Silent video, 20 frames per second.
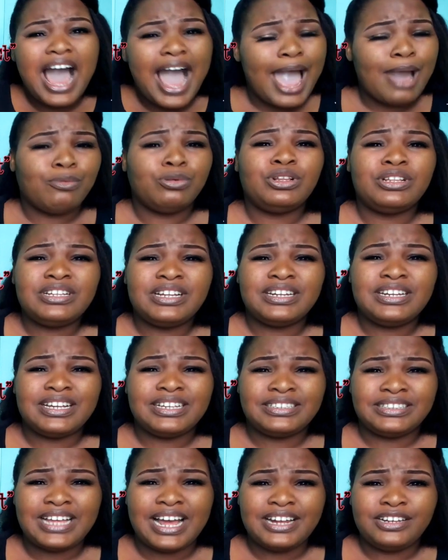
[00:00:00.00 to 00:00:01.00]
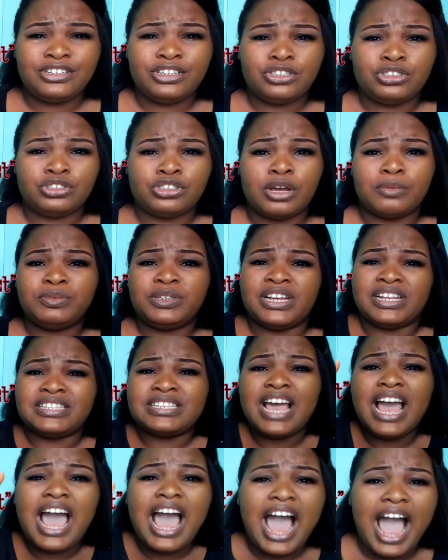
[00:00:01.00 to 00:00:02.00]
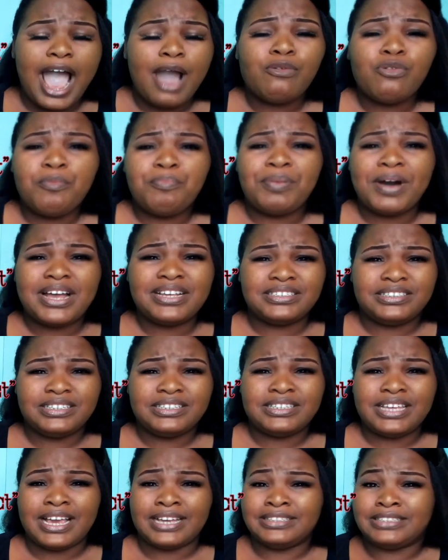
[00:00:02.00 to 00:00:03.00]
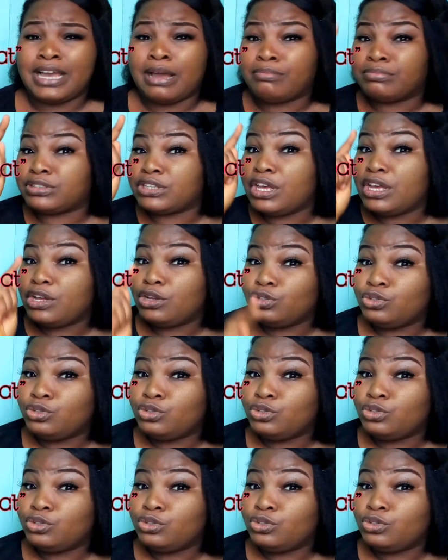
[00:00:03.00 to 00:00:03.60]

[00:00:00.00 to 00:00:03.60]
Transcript: I will understand this subject, I will pass these exams.